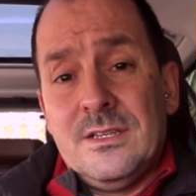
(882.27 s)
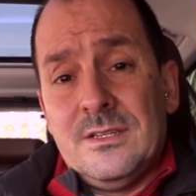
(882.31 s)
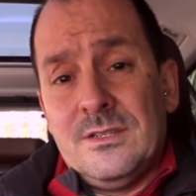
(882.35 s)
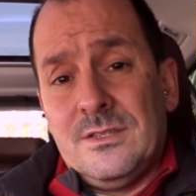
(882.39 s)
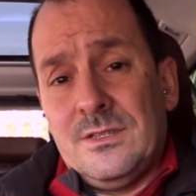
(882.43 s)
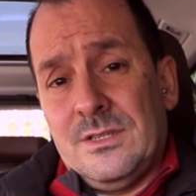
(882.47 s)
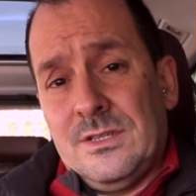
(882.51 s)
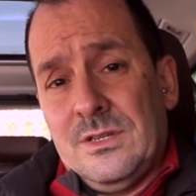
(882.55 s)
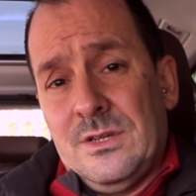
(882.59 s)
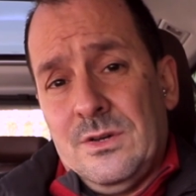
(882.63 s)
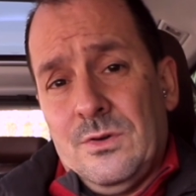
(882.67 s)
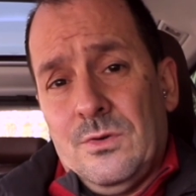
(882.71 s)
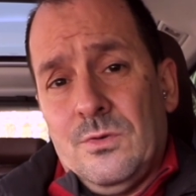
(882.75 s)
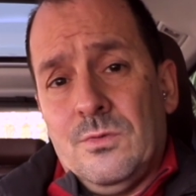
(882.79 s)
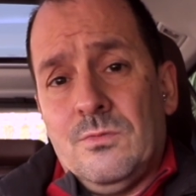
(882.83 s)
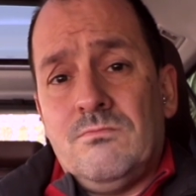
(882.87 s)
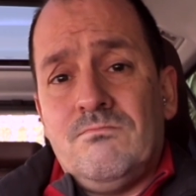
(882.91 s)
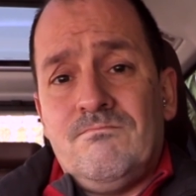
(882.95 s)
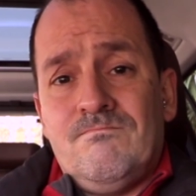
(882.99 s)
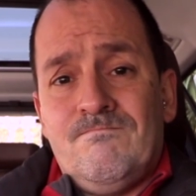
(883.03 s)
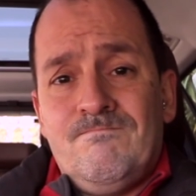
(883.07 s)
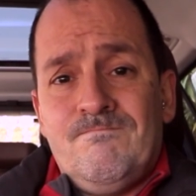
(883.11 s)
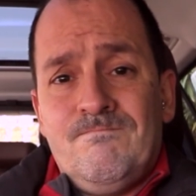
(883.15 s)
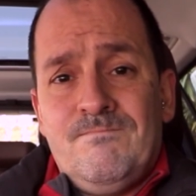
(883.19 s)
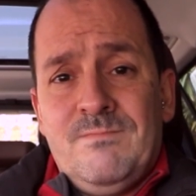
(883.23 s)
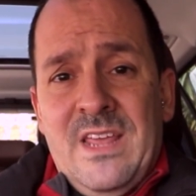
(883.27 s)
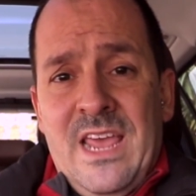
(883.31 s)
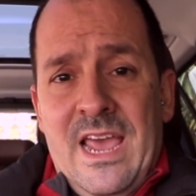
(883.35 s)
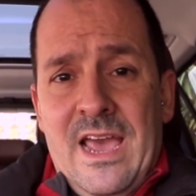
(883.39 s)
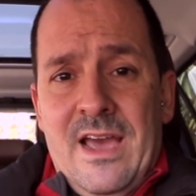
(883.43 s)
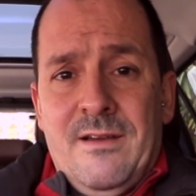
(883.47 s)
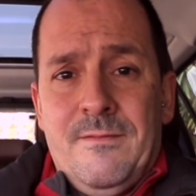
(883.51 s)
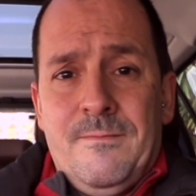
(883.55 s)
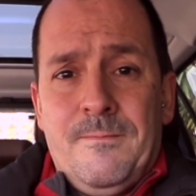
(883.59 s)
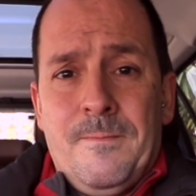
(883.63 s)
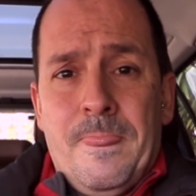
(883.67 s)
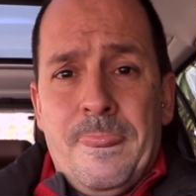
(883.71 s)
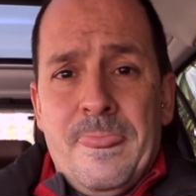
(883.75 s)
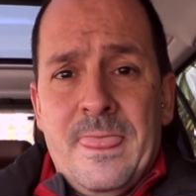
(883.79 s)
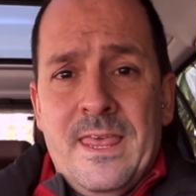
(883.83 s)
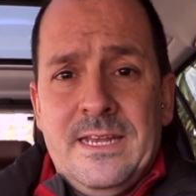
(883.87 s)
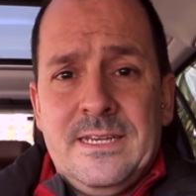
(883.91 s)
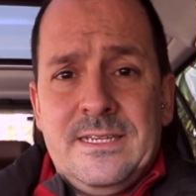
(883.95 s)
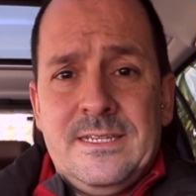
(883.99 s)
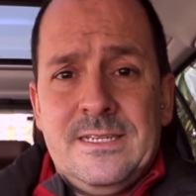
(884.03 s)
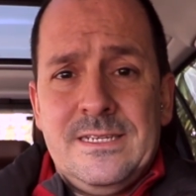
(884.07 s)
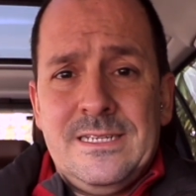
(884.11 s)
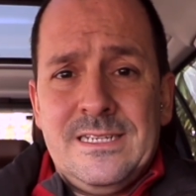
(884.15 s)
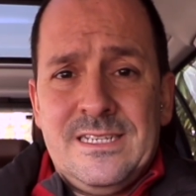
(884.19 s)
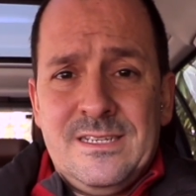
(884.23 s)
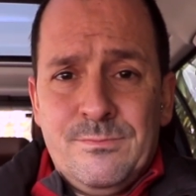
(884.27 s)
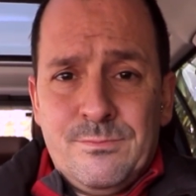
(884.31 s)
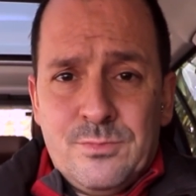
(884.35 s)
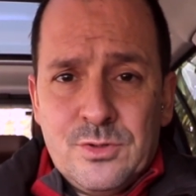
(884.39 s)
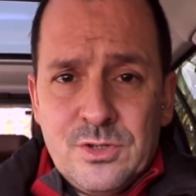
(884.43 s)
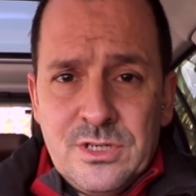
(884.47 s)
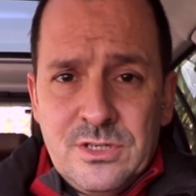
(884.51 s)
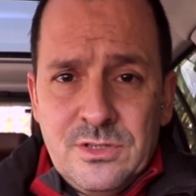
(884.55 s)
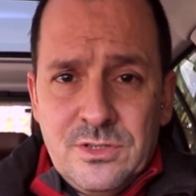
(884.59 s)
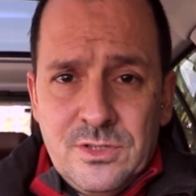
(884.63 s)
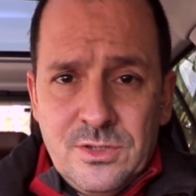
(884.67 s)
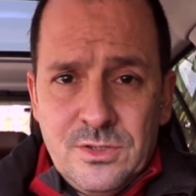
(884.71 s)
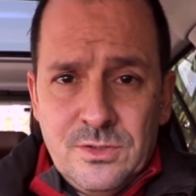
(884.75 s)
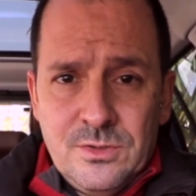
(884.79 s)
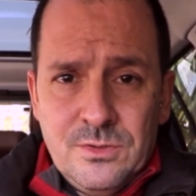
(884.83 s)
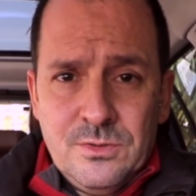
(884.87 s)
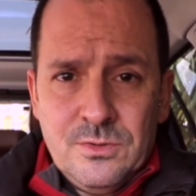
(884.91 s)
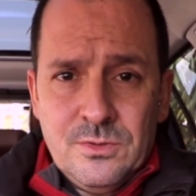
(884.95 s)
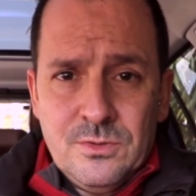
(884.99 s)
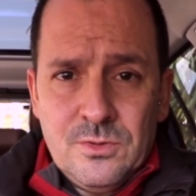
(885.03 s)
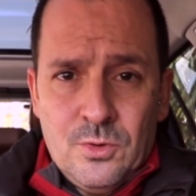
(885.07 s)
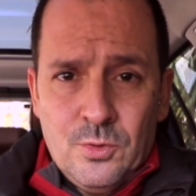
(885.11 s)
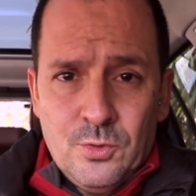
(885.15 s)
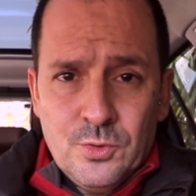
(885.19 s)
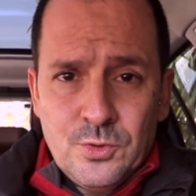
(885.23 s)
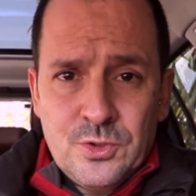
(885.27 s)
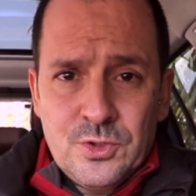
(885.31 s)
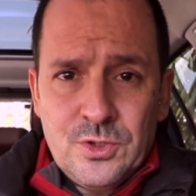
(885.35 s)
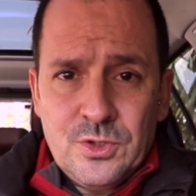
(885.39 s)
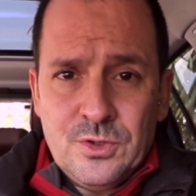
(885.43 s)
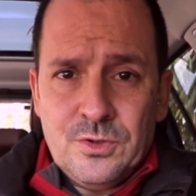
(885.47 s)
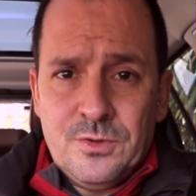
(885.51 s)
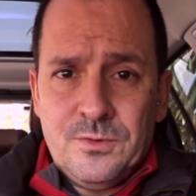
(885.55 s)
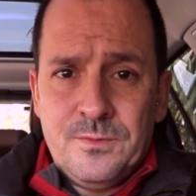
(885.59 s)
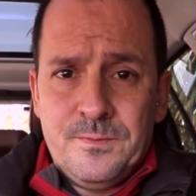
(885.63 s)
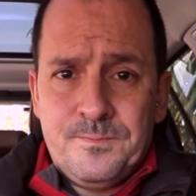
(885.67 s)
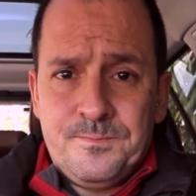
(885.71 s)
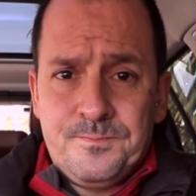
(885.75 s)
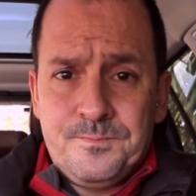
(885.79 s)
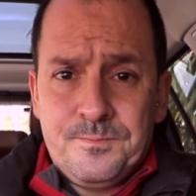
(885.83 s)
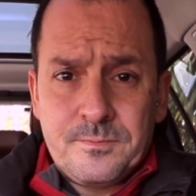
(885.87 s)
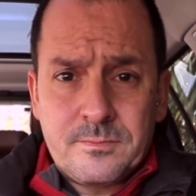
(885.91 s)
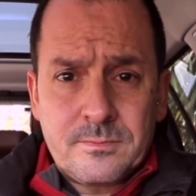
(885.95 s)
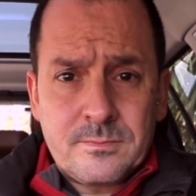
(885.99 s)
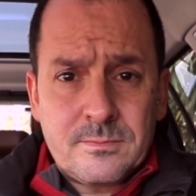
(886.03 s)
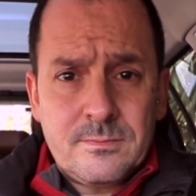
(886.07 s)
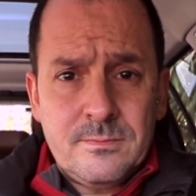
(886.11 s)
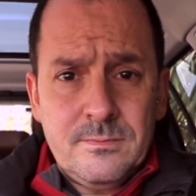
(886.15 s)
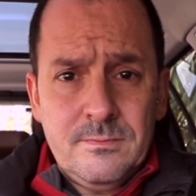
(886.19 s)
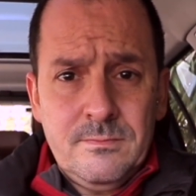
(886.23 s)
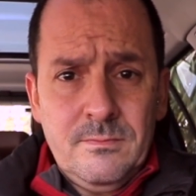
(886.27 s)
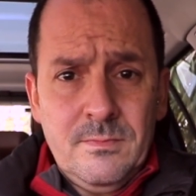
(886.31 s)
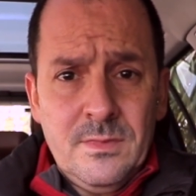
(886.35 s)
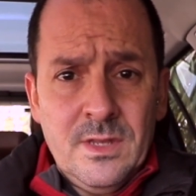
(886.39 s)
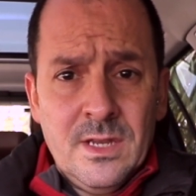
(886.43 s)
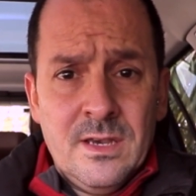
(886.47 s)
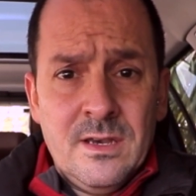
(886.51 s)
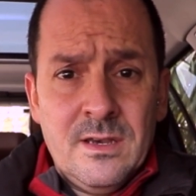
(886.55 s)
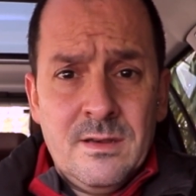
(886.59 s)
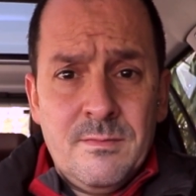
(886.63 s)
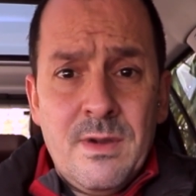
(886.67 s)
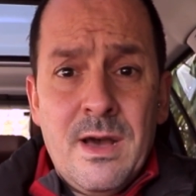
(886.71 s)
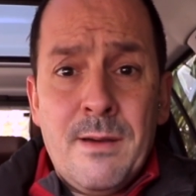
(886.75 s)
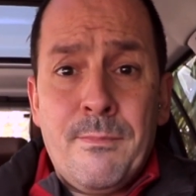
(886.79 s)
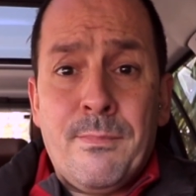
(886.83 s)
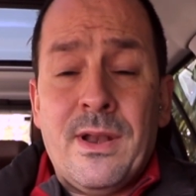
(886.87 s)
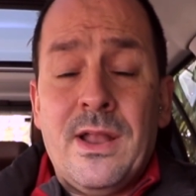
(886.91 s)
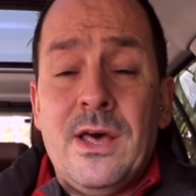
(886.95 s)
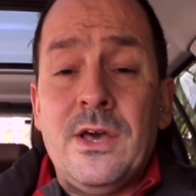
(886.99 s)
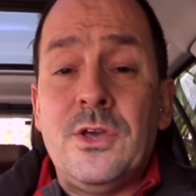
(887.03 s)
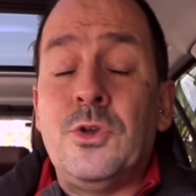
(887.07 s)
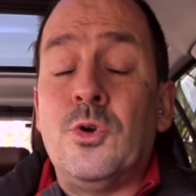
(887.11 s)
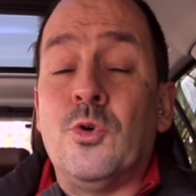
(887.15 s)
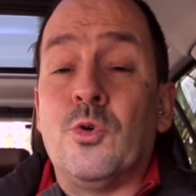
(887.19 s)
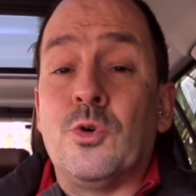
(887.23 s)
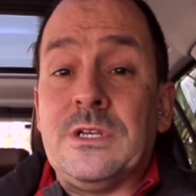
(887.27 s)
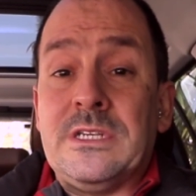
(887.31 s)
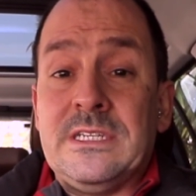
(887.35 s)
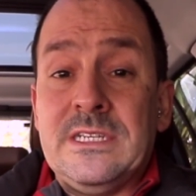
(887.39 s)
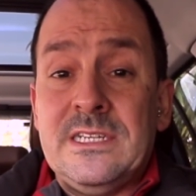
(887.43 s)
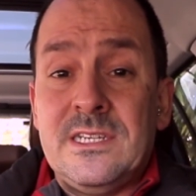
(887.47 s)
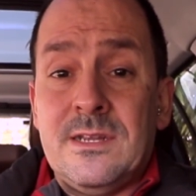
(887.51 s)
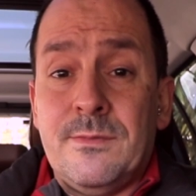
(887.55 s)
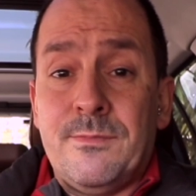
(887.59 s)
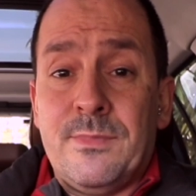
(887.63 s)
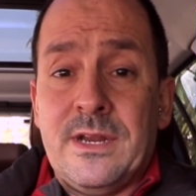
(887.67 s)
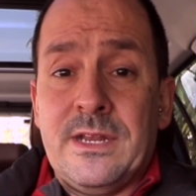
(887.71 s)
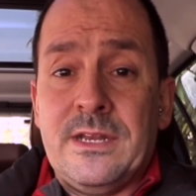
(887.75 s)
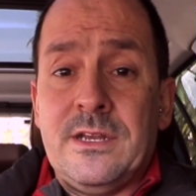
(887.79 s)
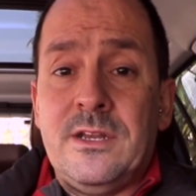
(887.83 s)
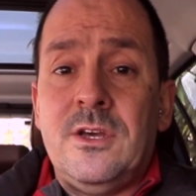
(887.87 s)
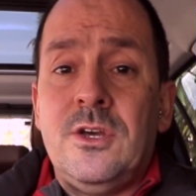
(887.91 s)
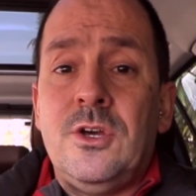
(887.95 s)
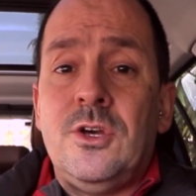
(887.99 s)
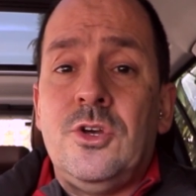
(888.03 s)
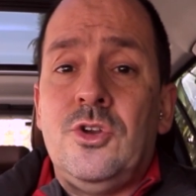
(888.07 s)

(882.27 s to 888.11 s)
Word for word: So, yeah, it's, it's important to also um, apply your discipline